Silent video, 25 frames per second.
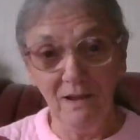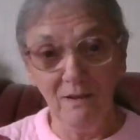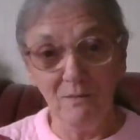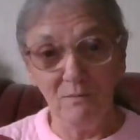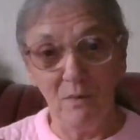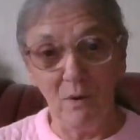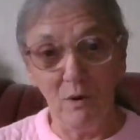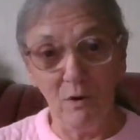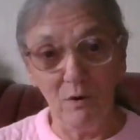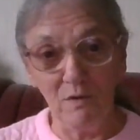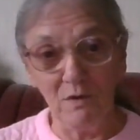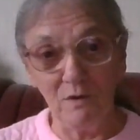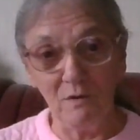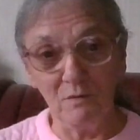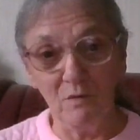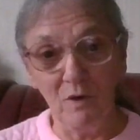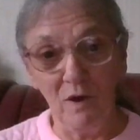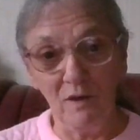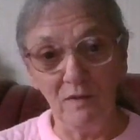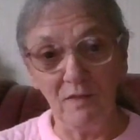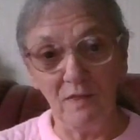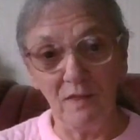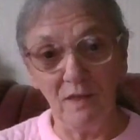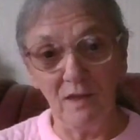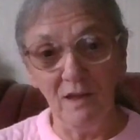More than
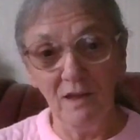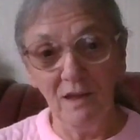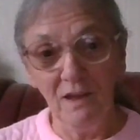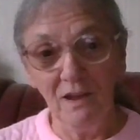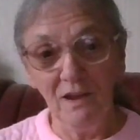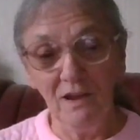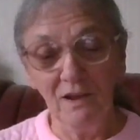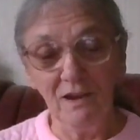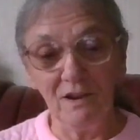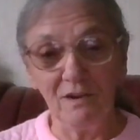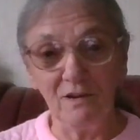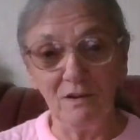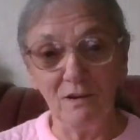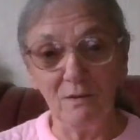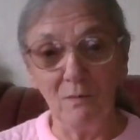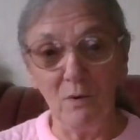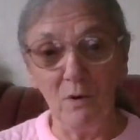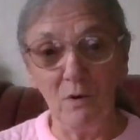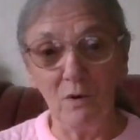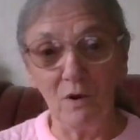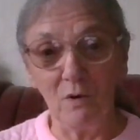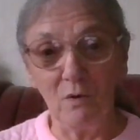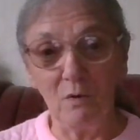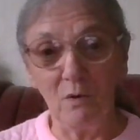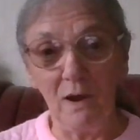what the, you could have
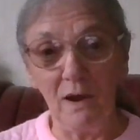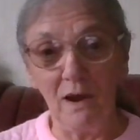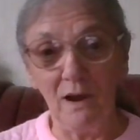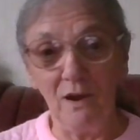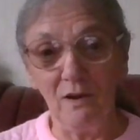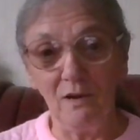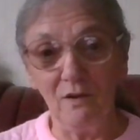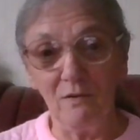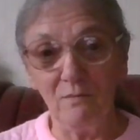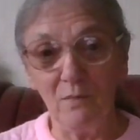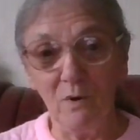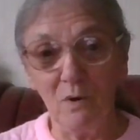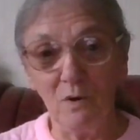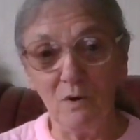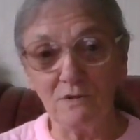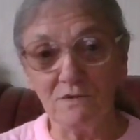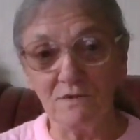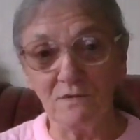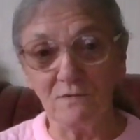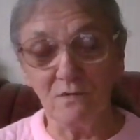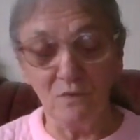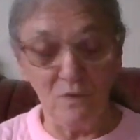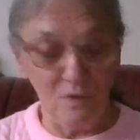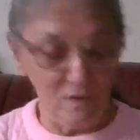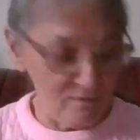bought quite a lot of balls
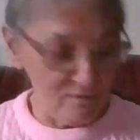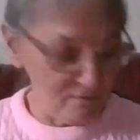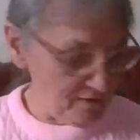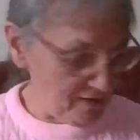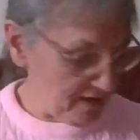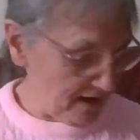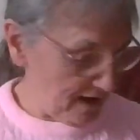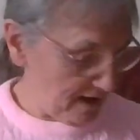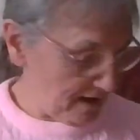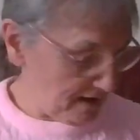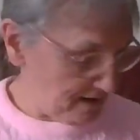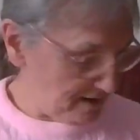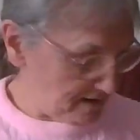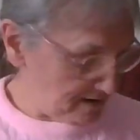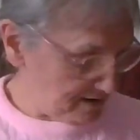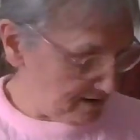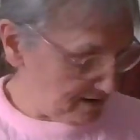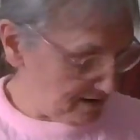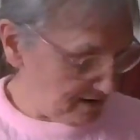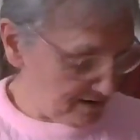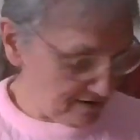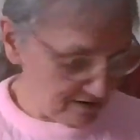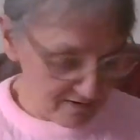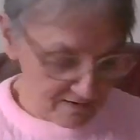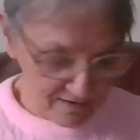of wool for that.
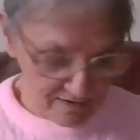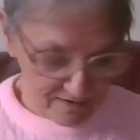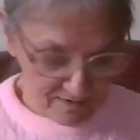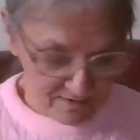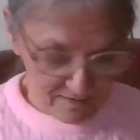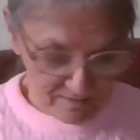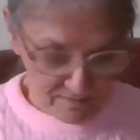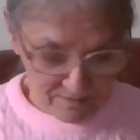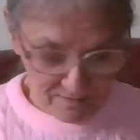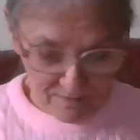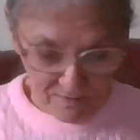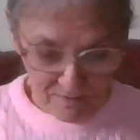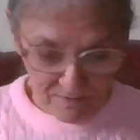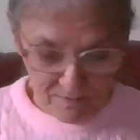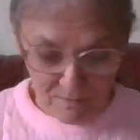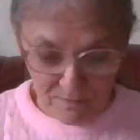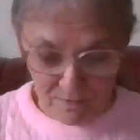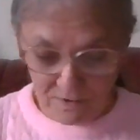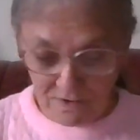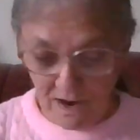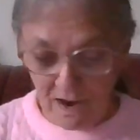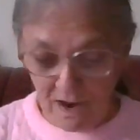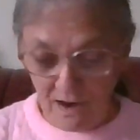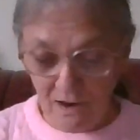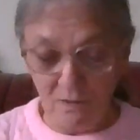
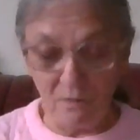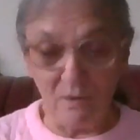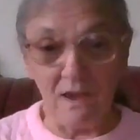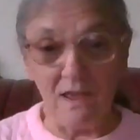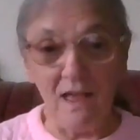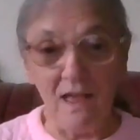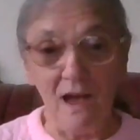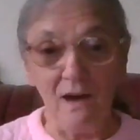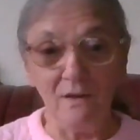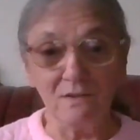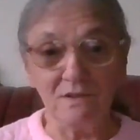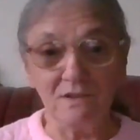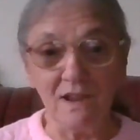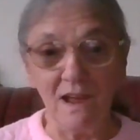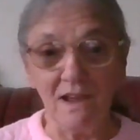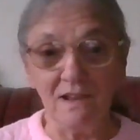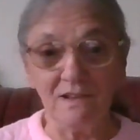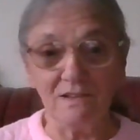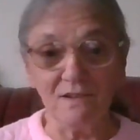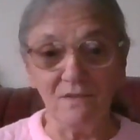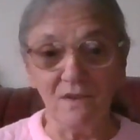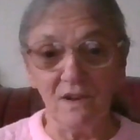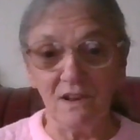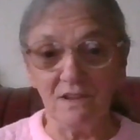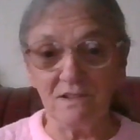But anyway, that was nice
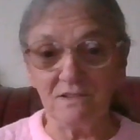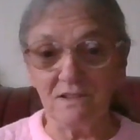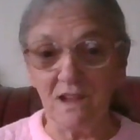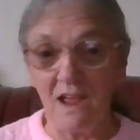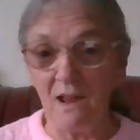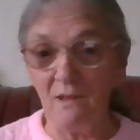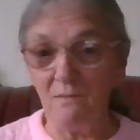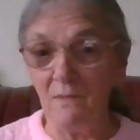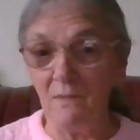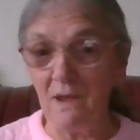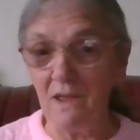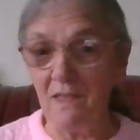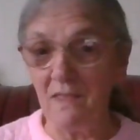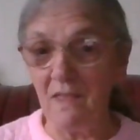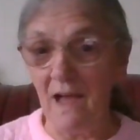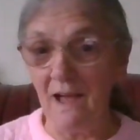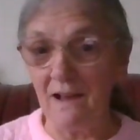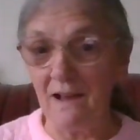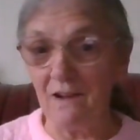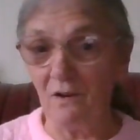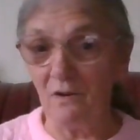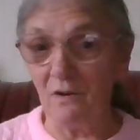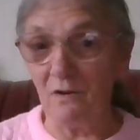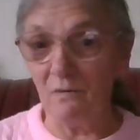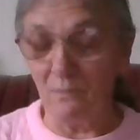of her to send me that
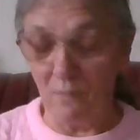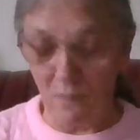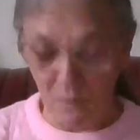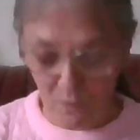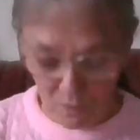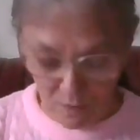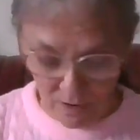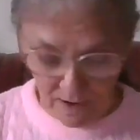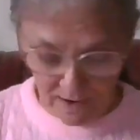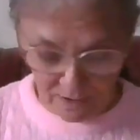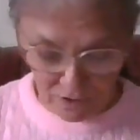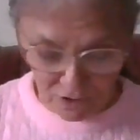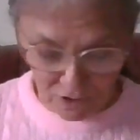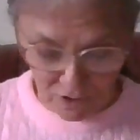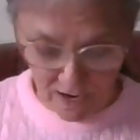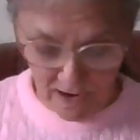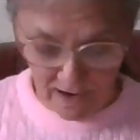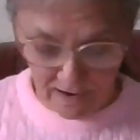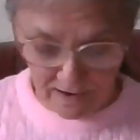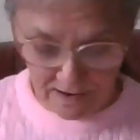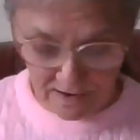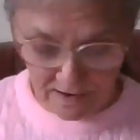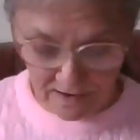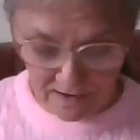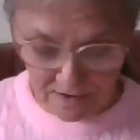odd ball that she
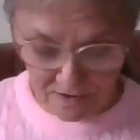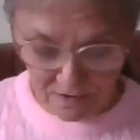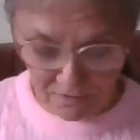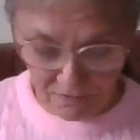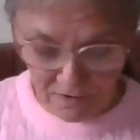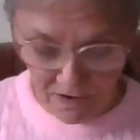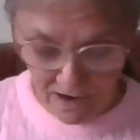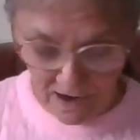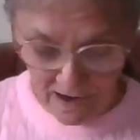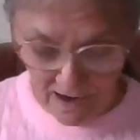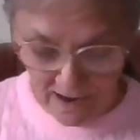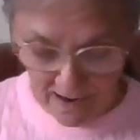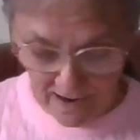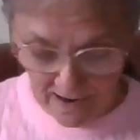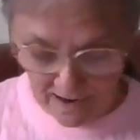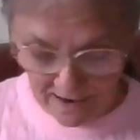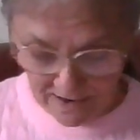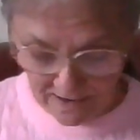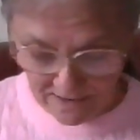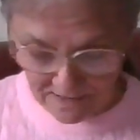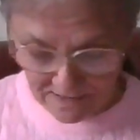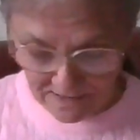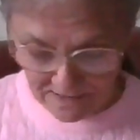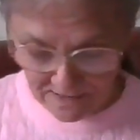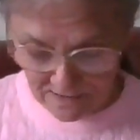hadn't
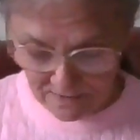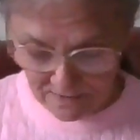realised.